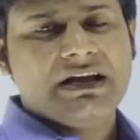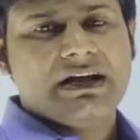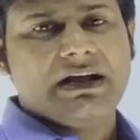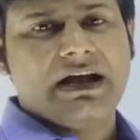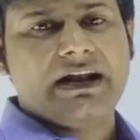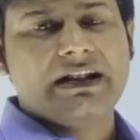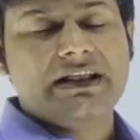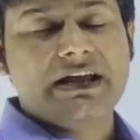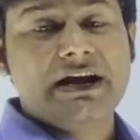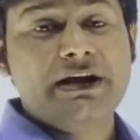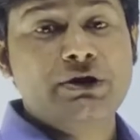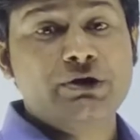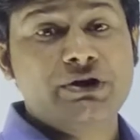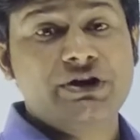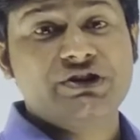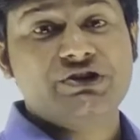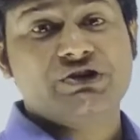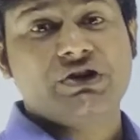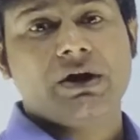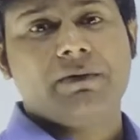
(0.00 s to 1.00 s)
and the
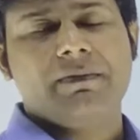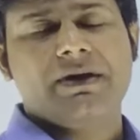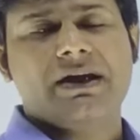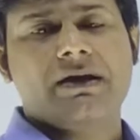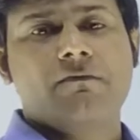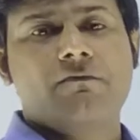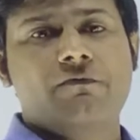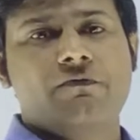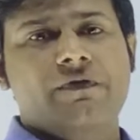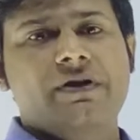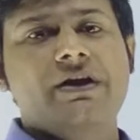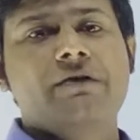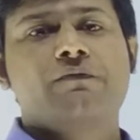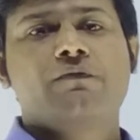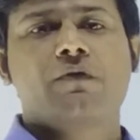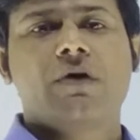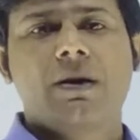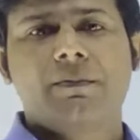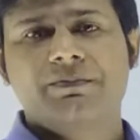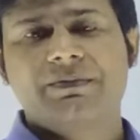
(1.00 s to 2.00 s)
Indonesia became free
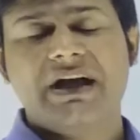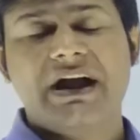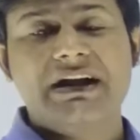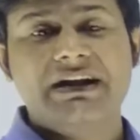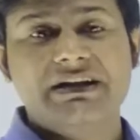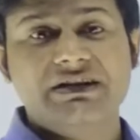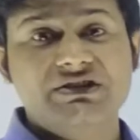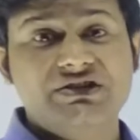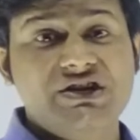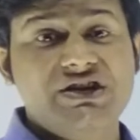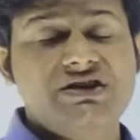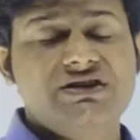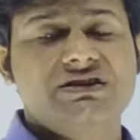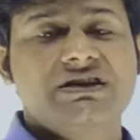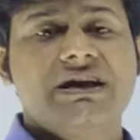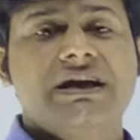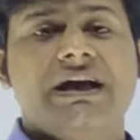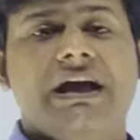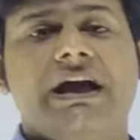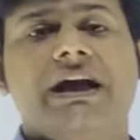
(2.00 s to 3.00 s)
from that disease
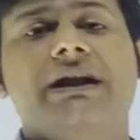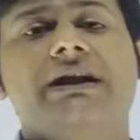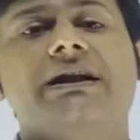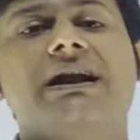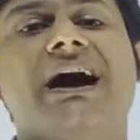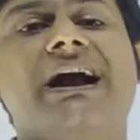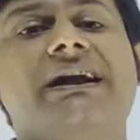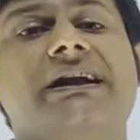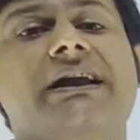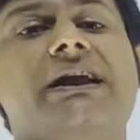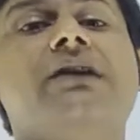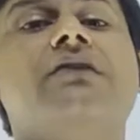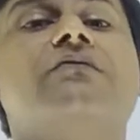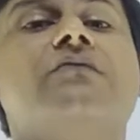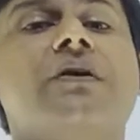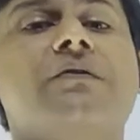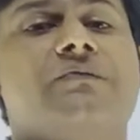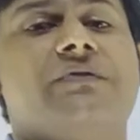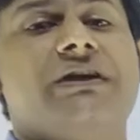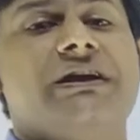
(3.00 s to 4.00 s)
in
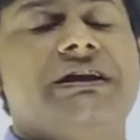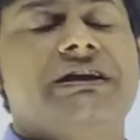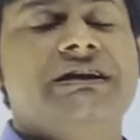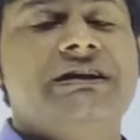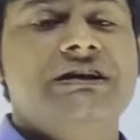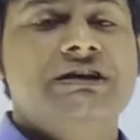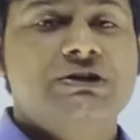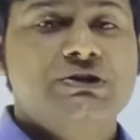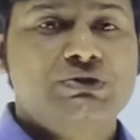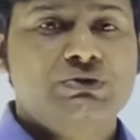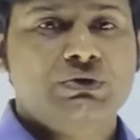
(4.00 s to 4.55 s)
1950.